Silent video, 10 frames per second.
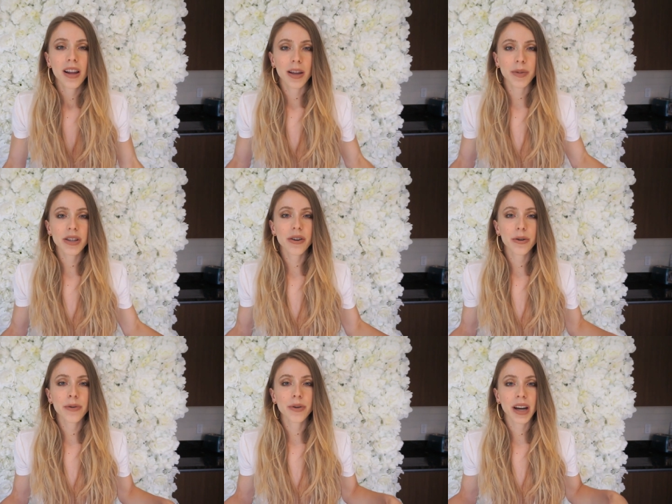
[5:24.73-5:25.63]
Let me know
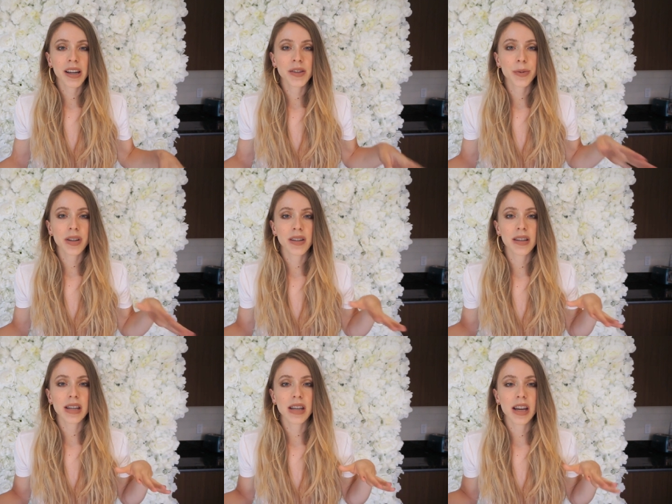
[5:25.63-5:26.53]
if you guys want to
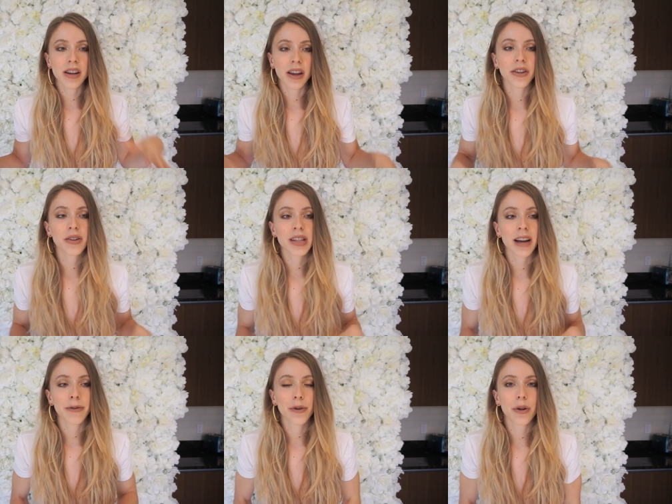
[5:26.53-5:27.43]
see another
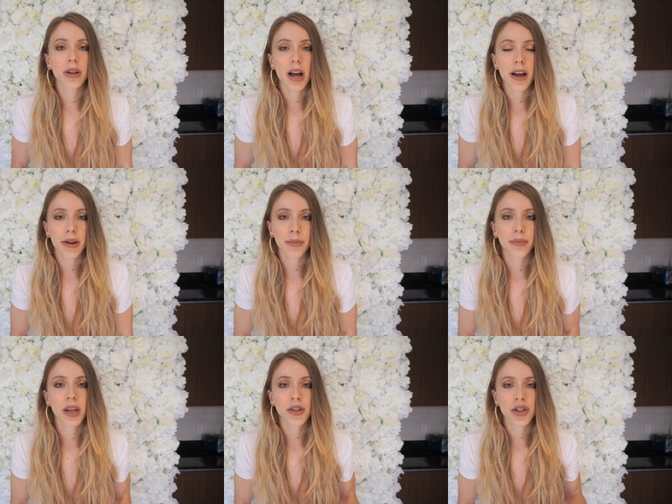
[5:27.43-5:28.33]
Zaful
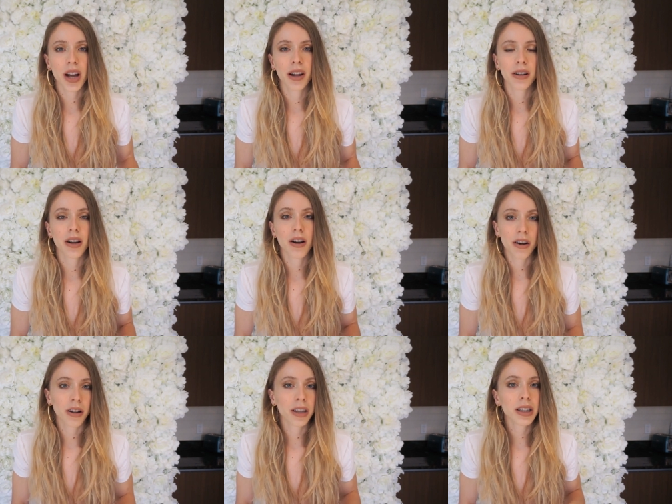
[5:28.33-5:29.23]
um, try on
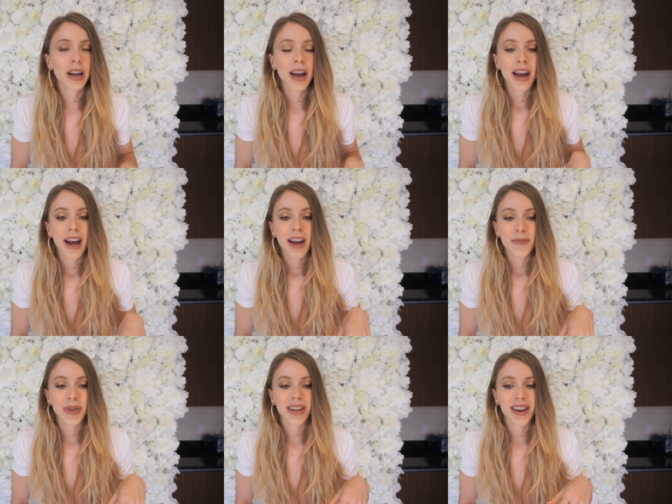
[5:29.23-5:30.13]
haul,
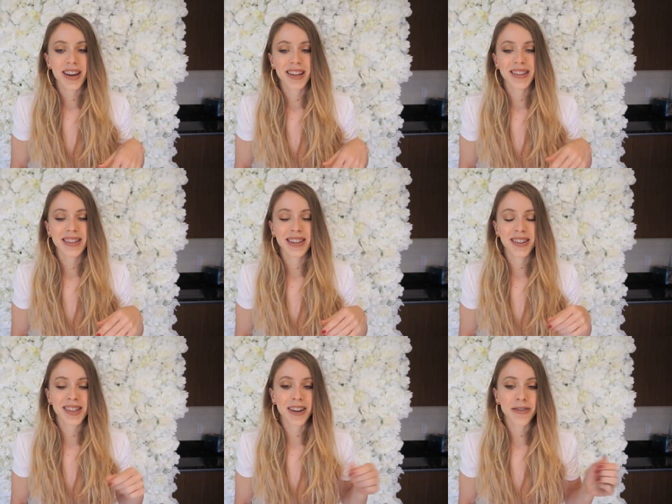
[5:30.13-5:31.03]
because
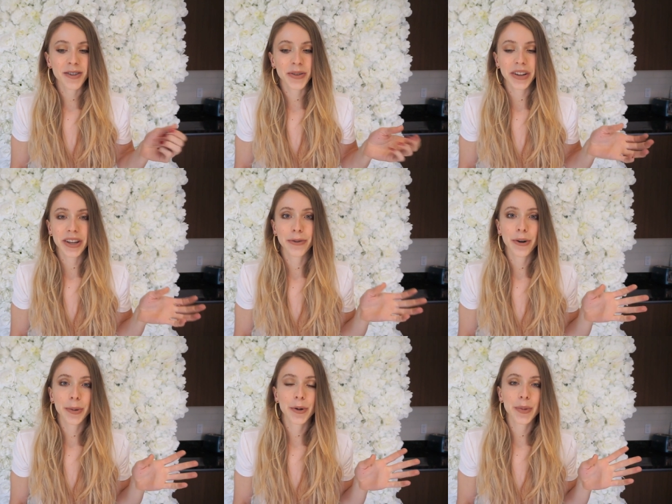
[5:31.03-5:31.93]
their stuff is really
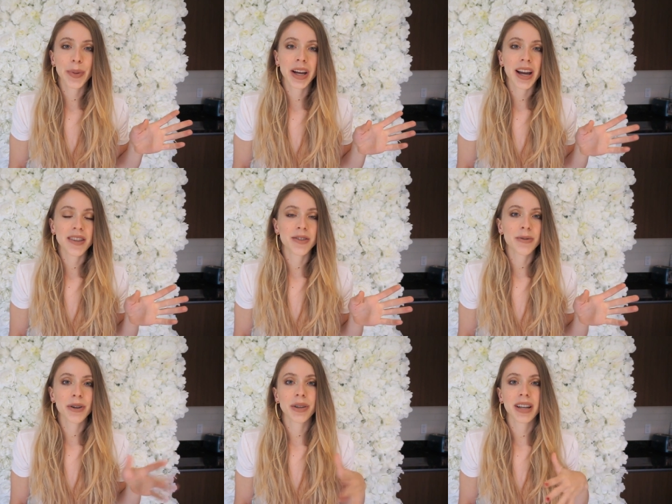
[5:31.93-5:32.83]
affordable, but I
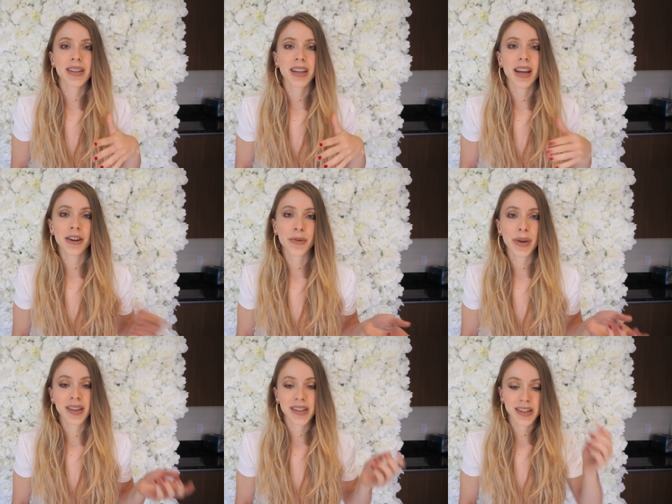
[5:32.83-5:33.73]
do know that it's like hit or
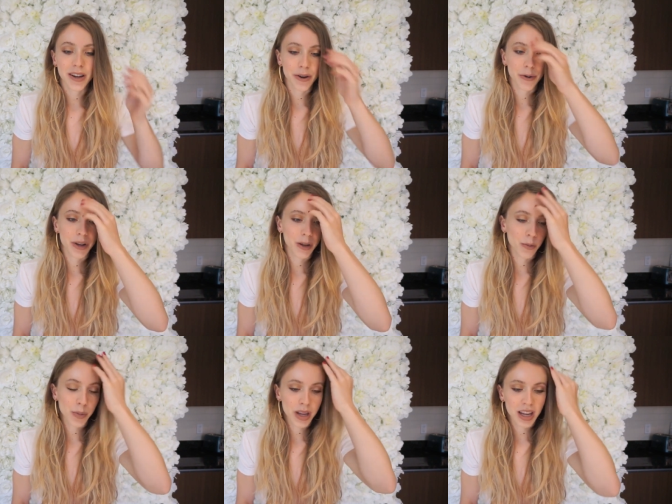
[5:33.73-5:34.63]
miss, so
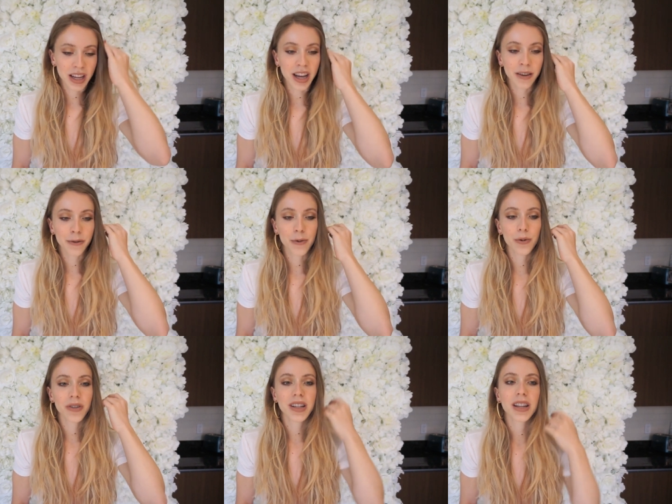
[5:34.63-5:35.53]
it'd be kind of
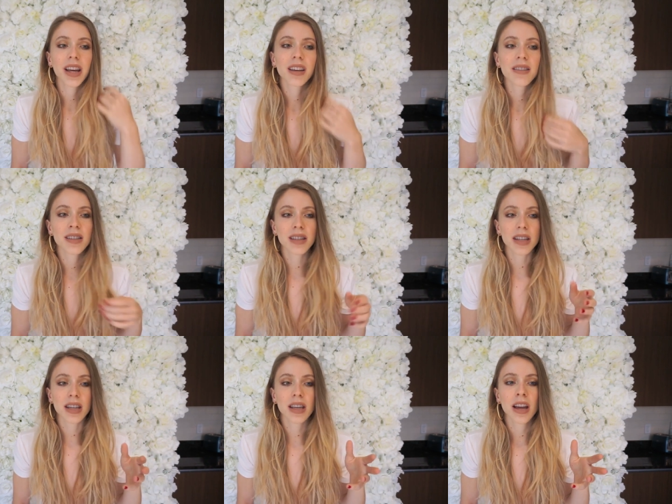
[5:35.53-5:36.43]
cool to like
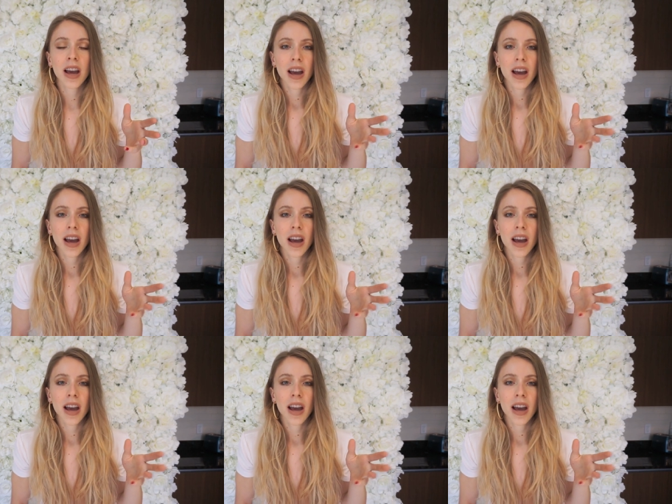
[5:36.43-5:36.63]
see